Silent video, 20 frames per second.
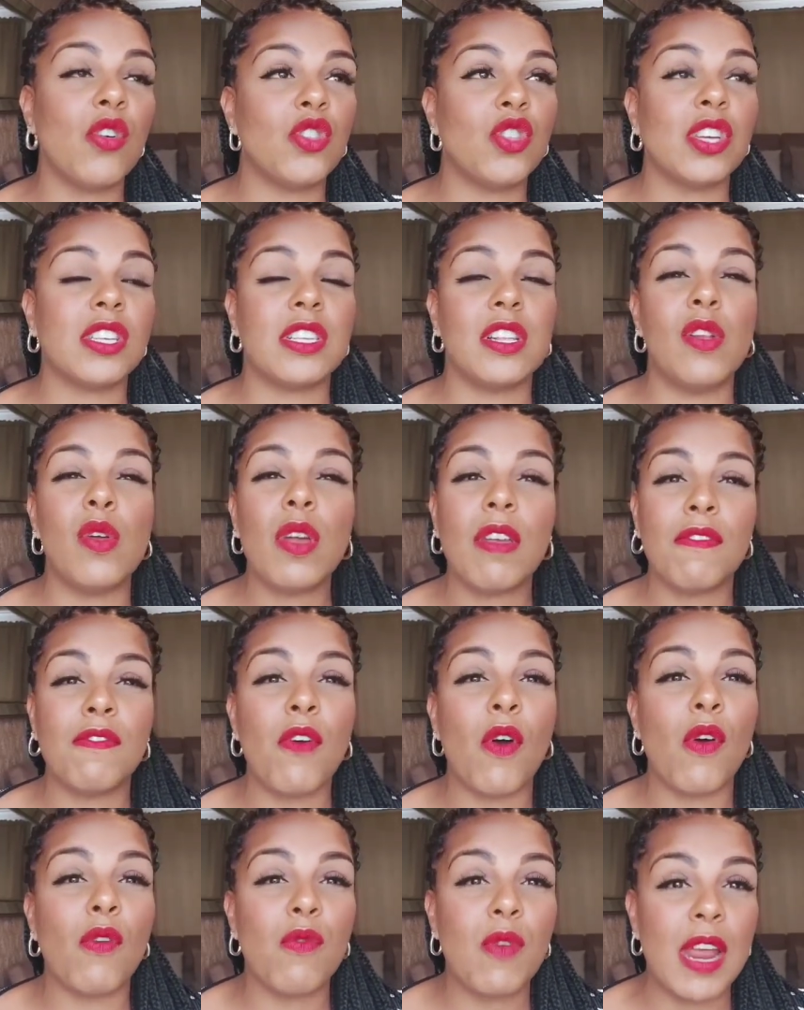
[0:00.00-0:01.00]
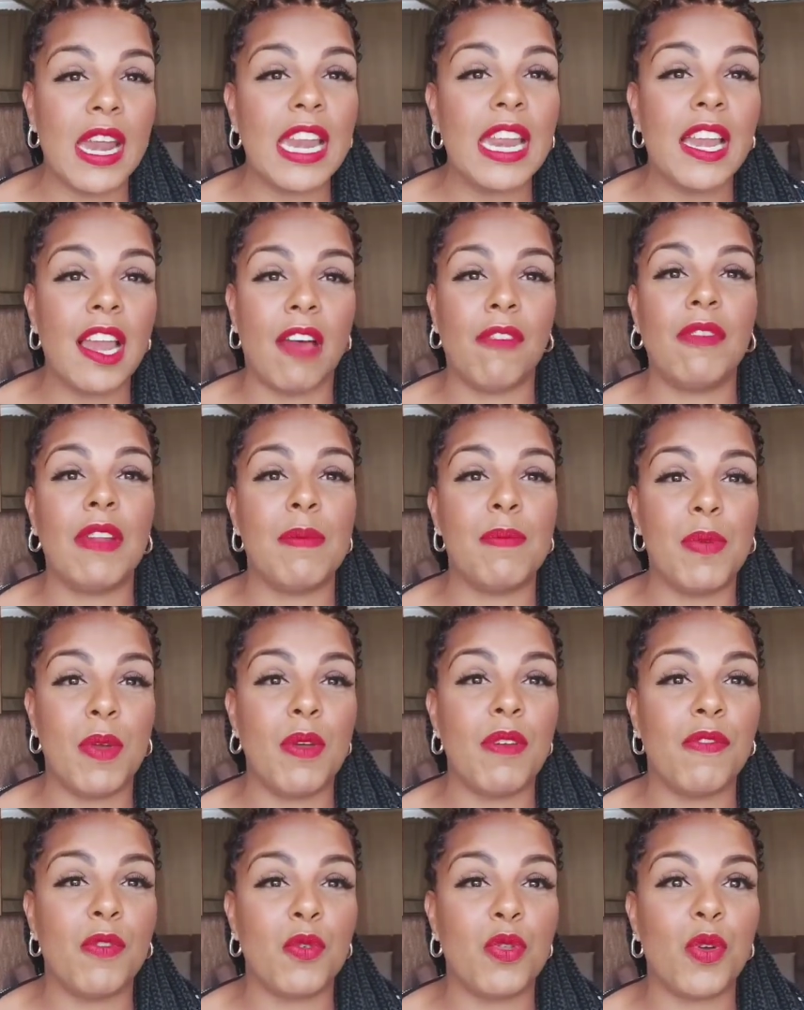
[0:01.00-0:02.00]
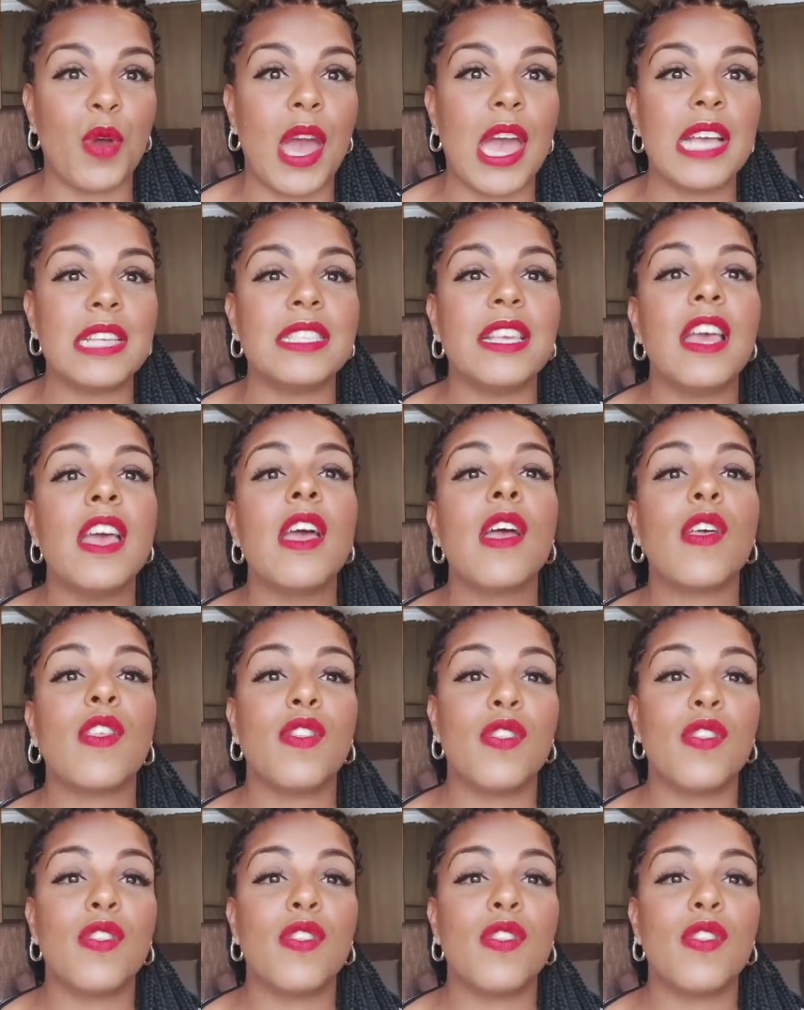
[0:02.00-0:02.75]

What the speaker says: or just looking for a really lovely, beautiful dress,